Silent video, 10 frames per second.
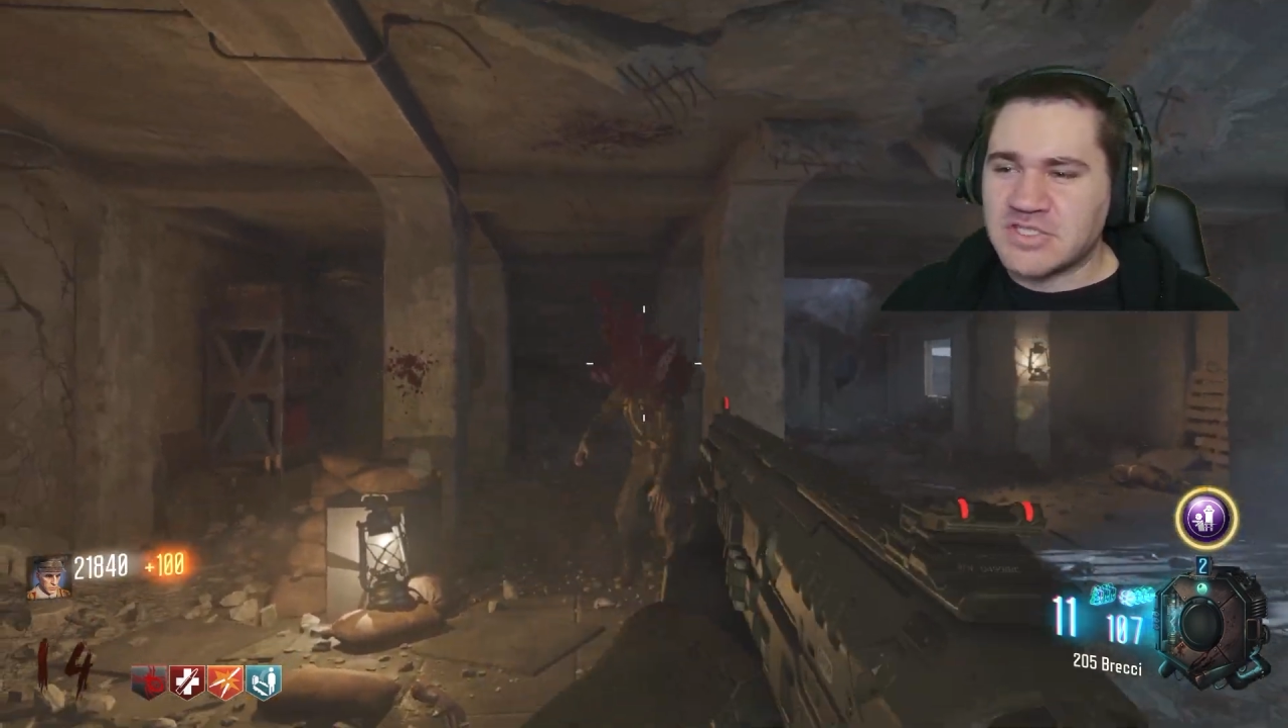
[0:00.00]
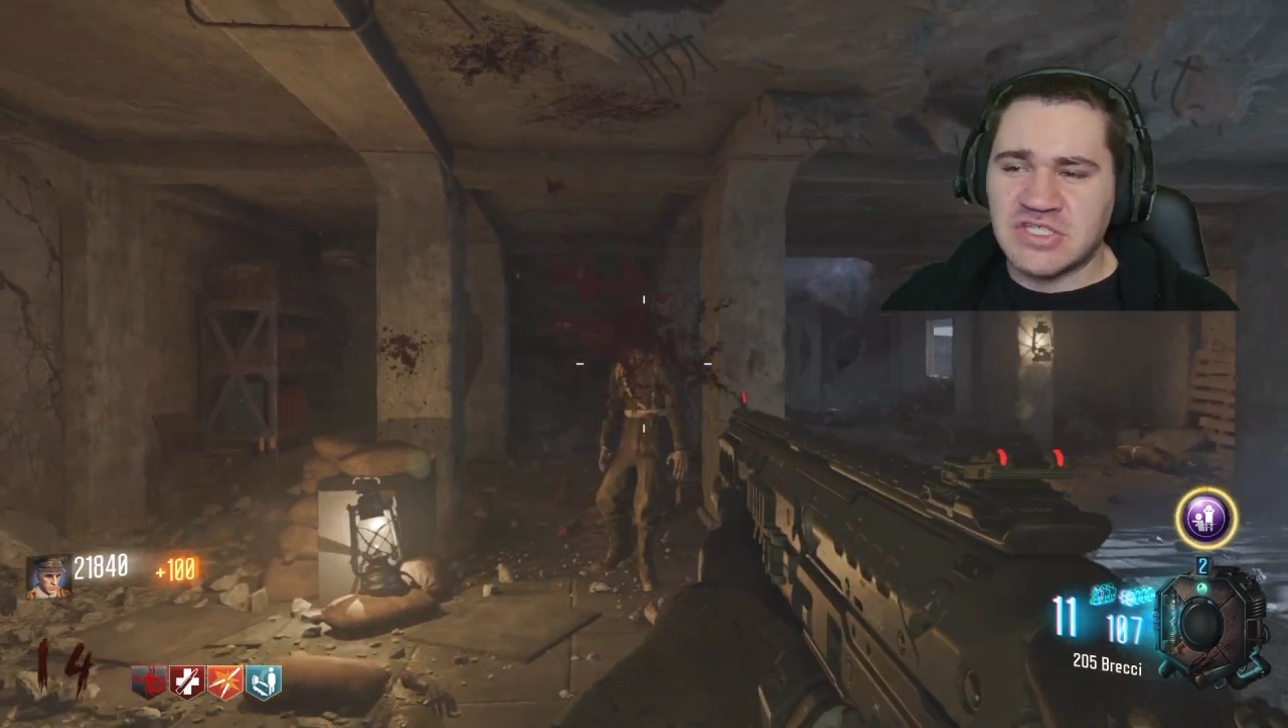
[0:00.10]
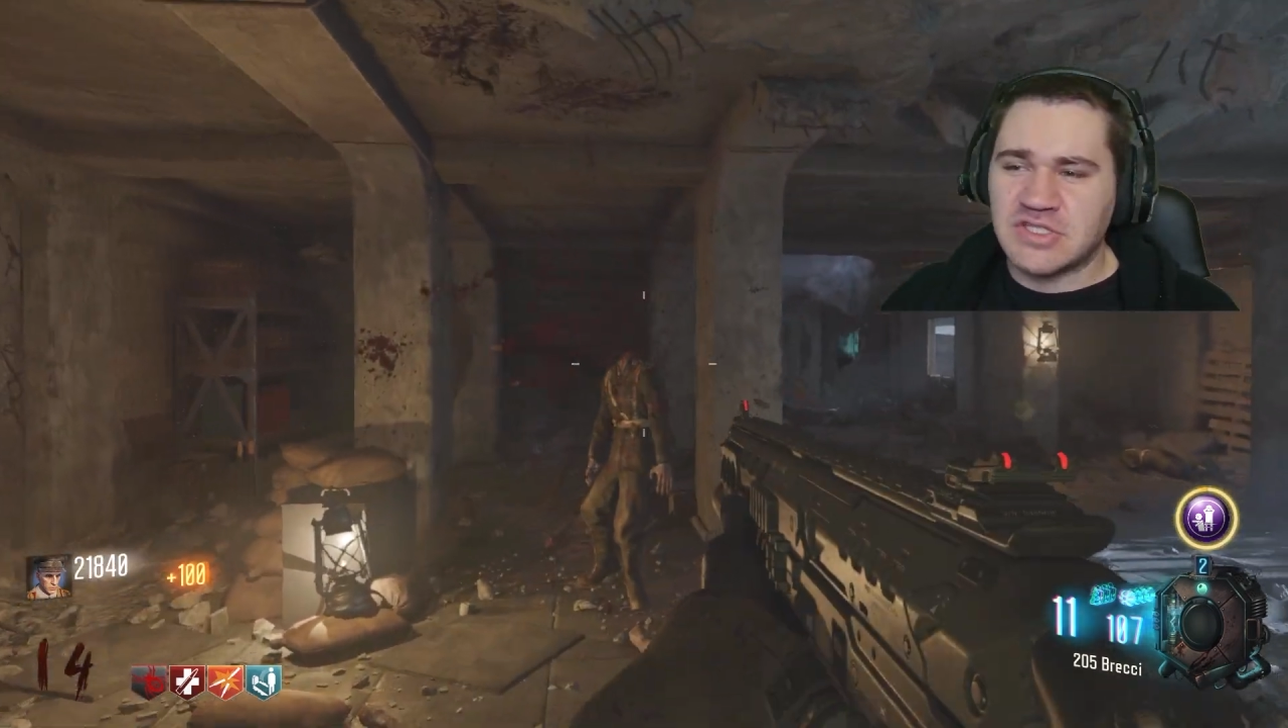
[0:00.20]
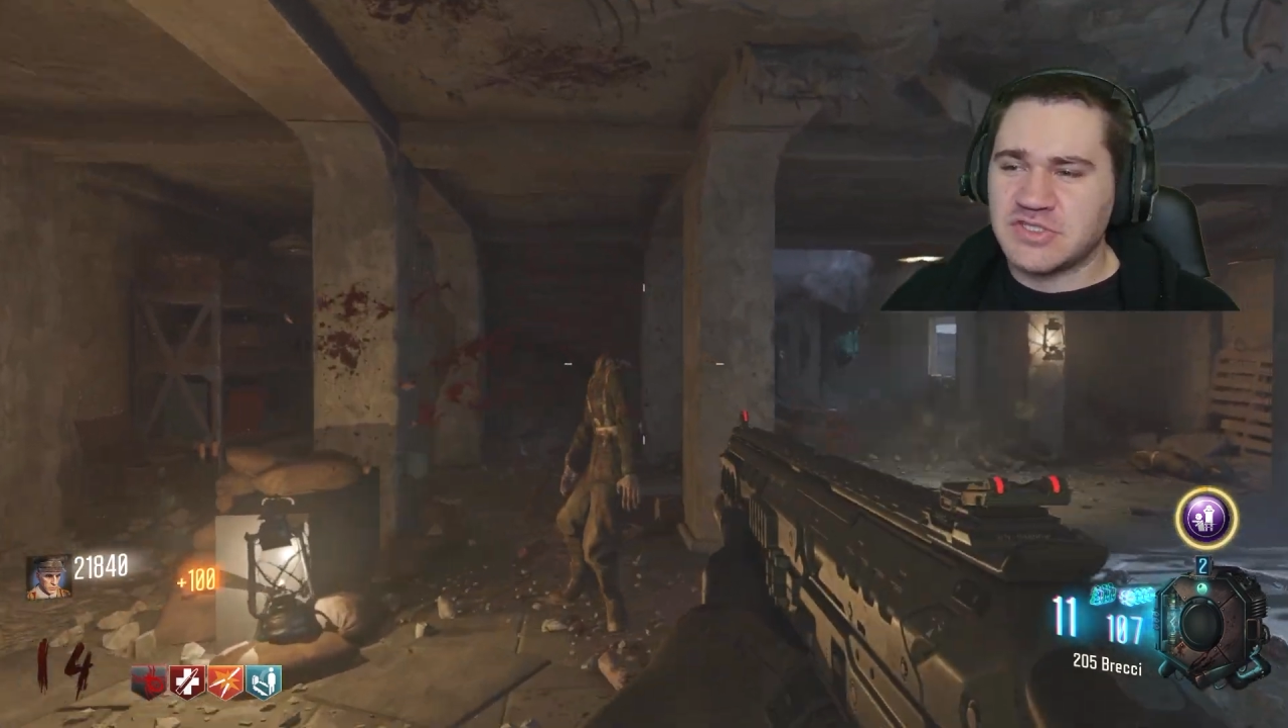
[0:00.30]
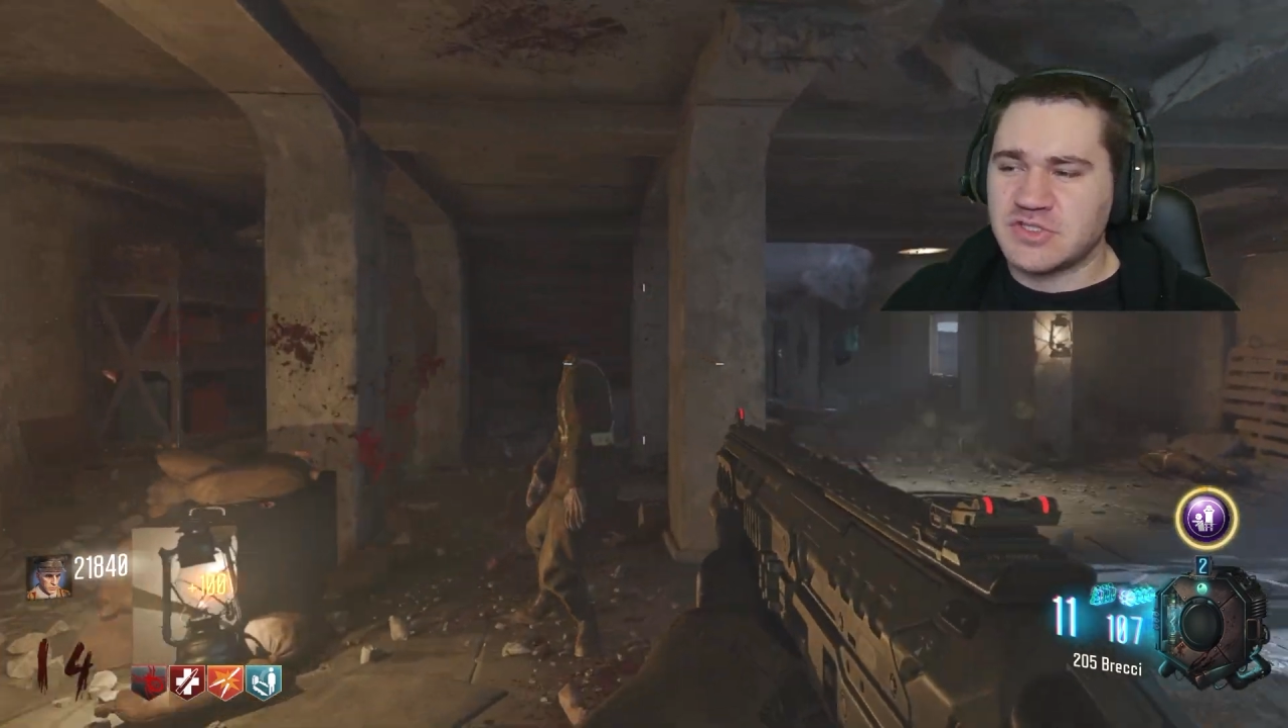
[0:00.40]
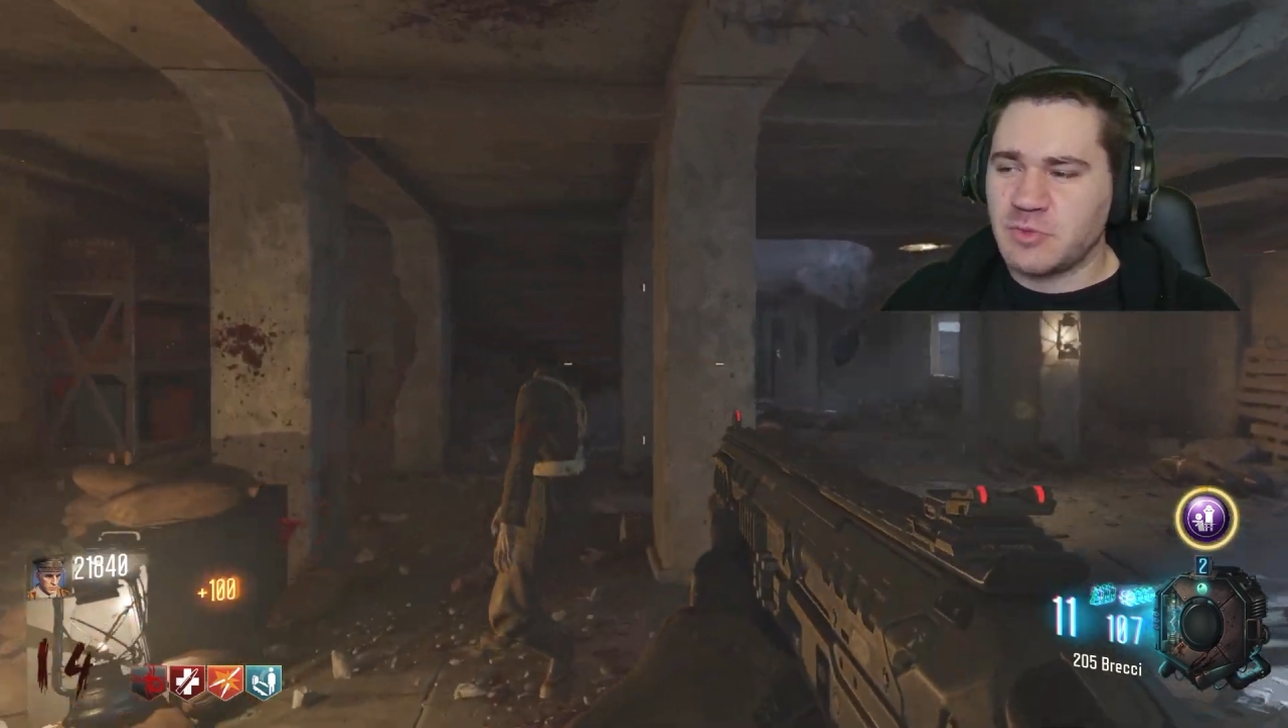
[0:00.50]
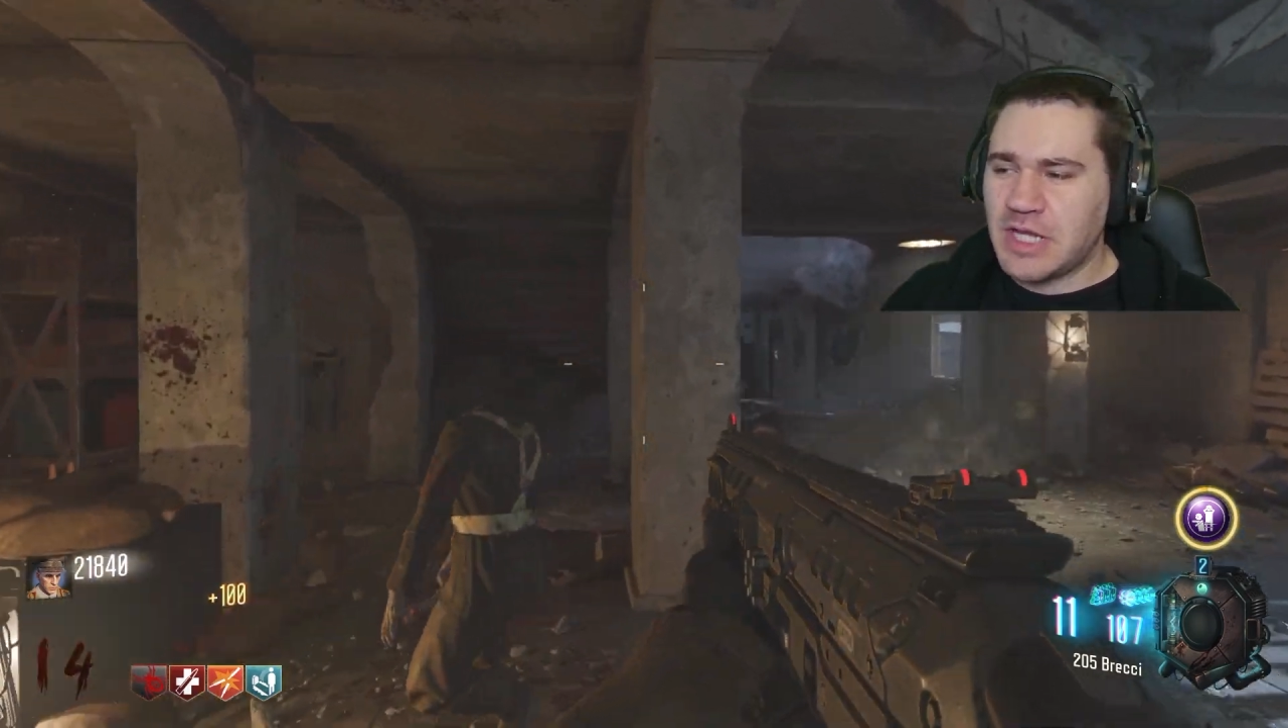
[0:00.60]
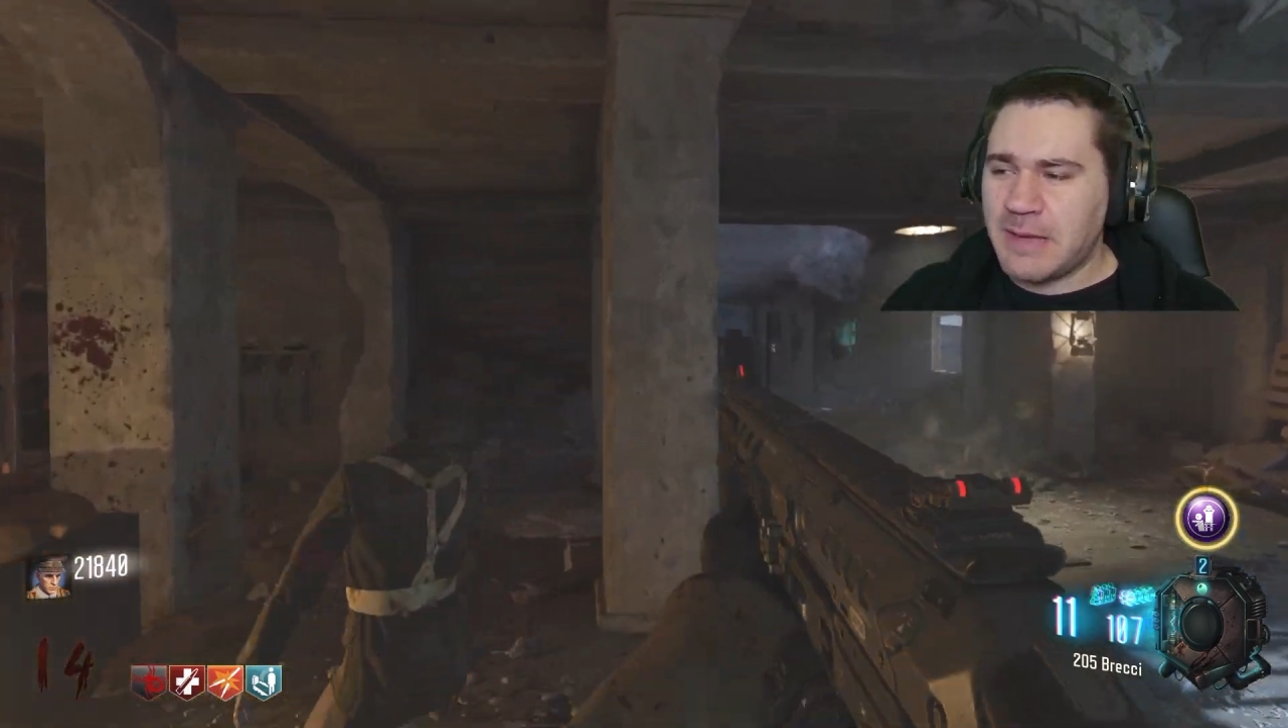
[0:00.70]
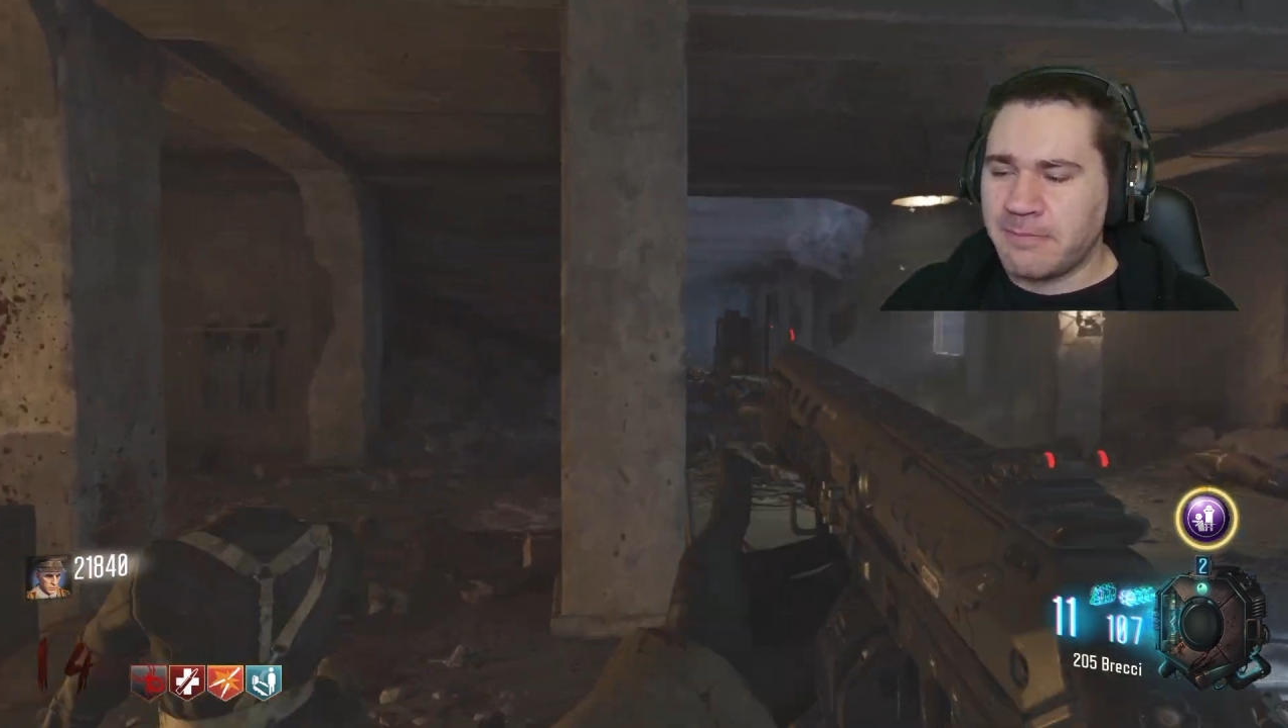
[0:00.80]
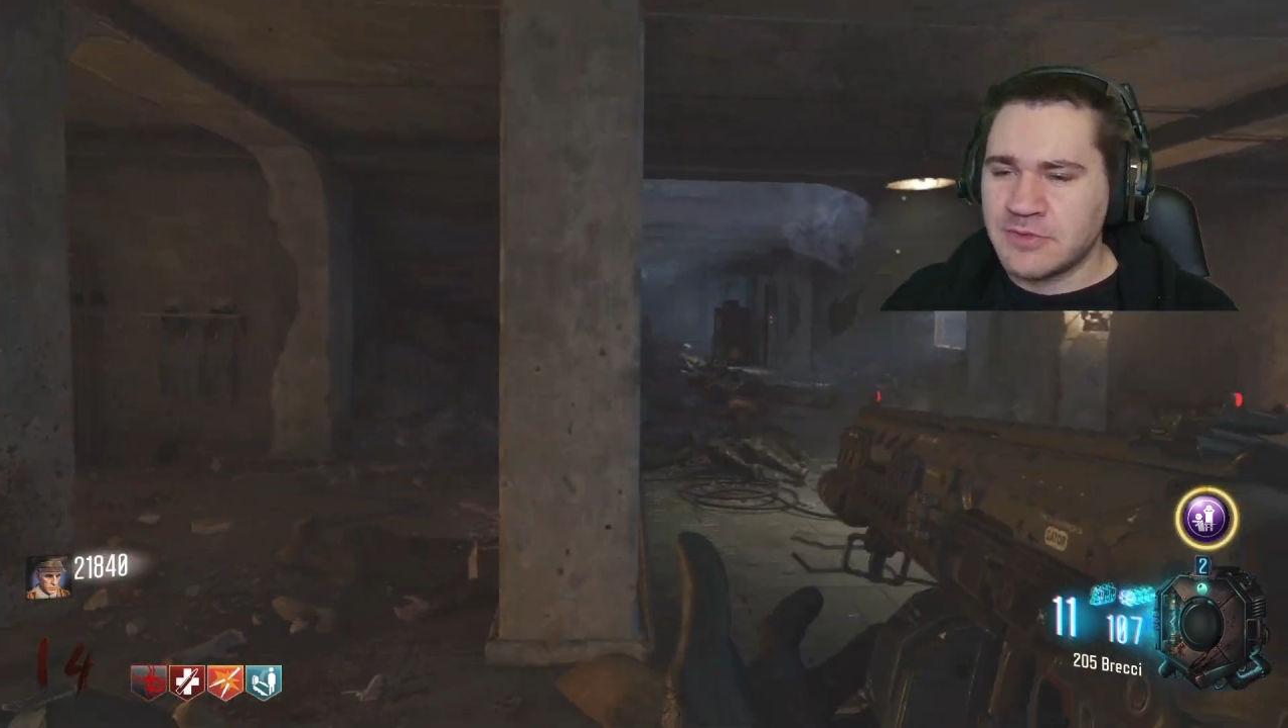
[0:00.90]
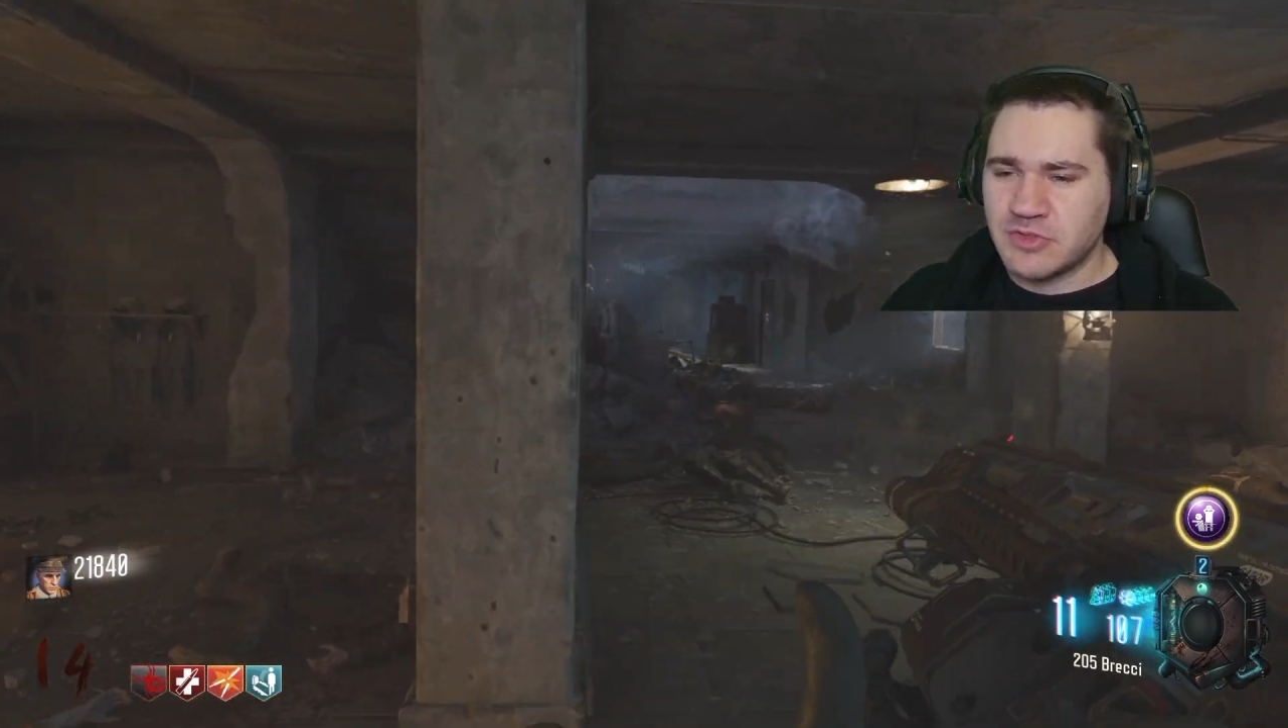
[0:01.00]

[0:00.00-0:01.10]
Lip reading: see, this is what happens